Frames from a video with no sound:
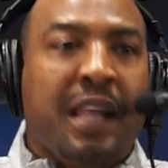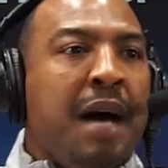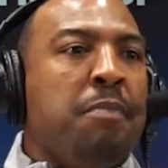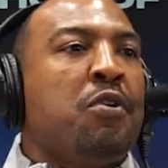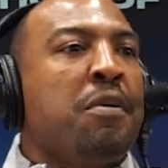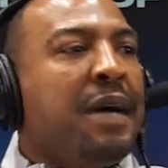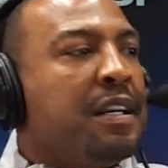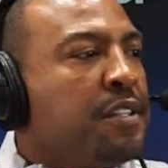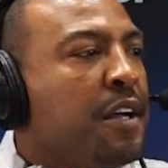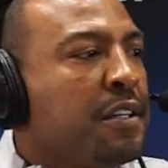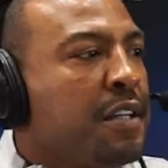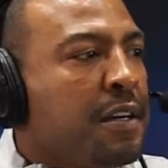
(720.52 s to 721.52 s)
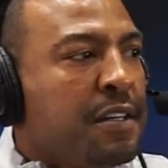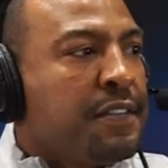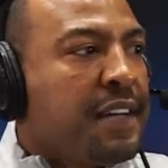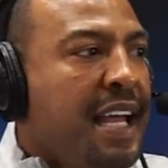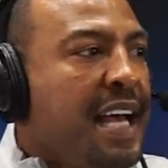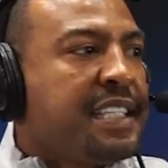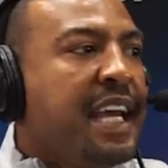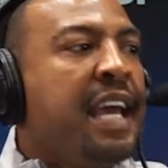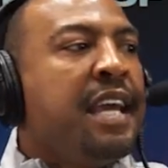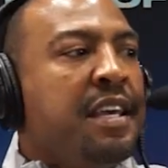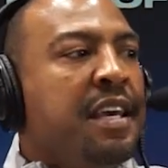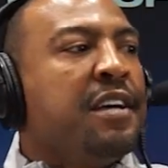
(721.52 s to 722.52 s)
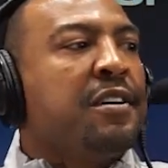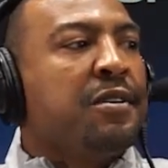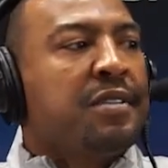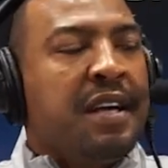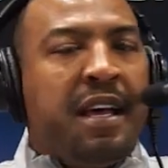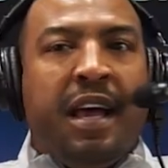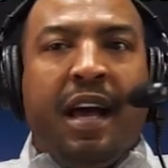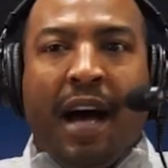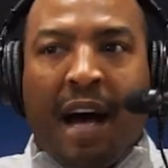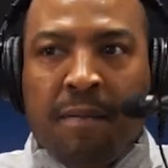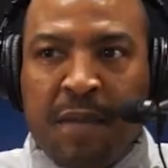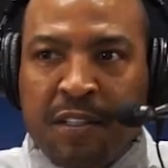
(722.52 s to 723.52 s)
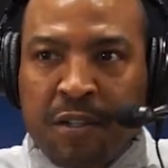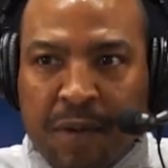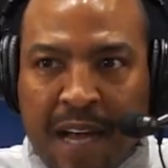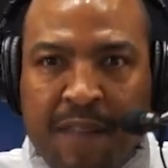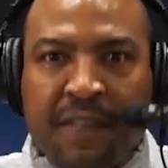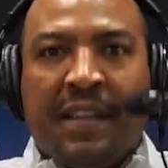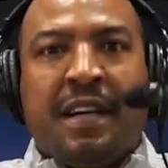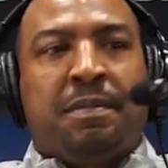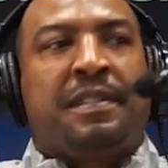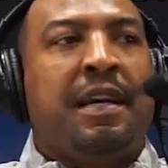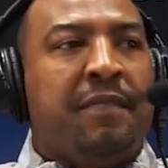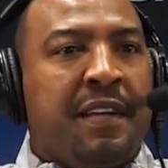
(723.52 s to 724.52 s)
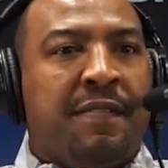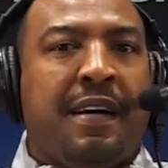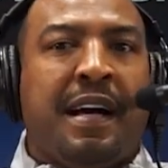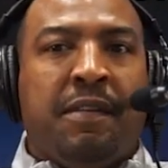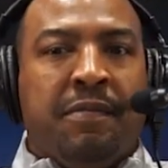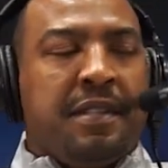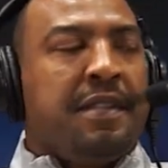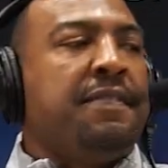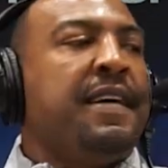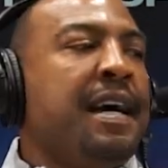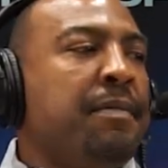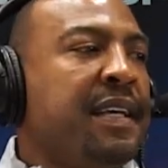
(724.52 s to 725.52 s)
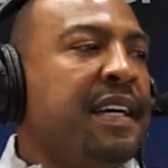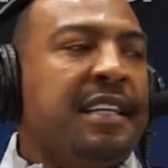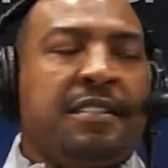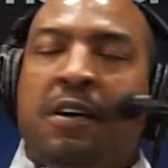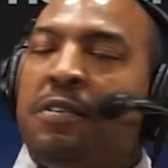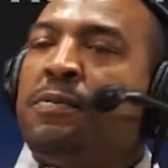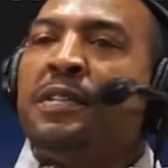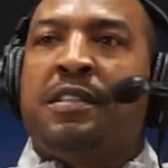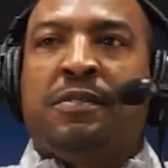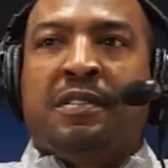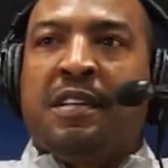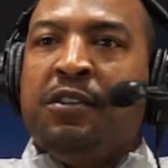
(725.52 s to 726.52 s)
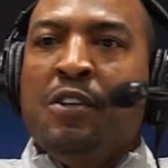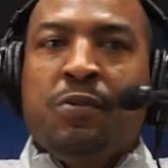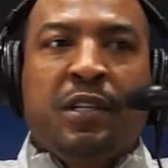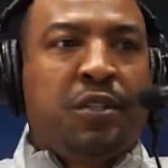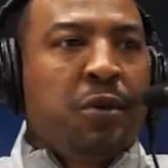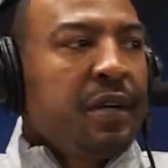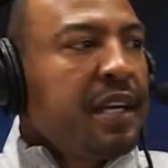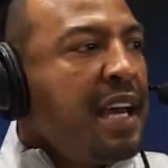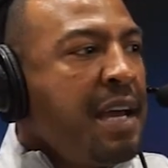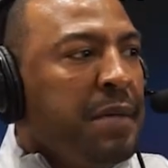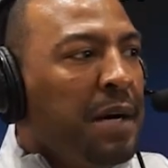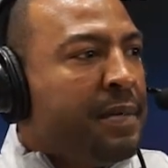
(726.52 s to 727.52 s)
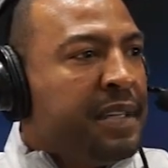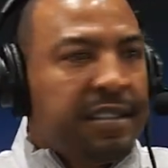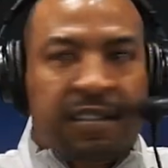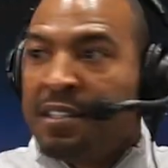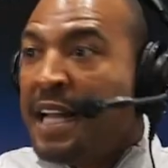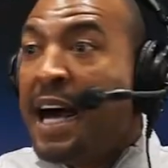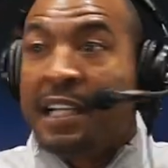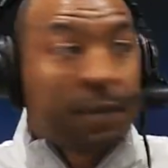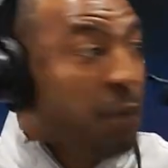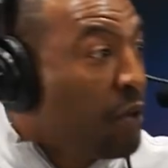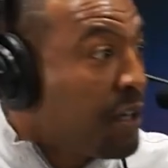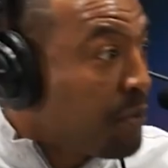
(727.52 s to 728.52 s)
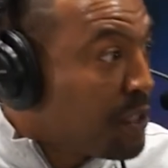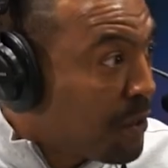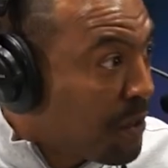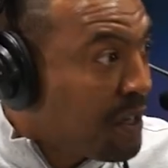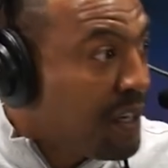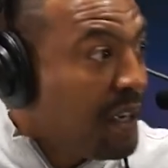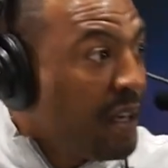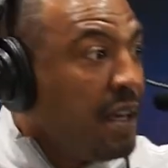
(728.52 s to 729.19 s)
lot more about Choctaw because for the last 8 years, I've been driving up 75 with the family. I saw when the new resort came up, and it's non-smoking resort.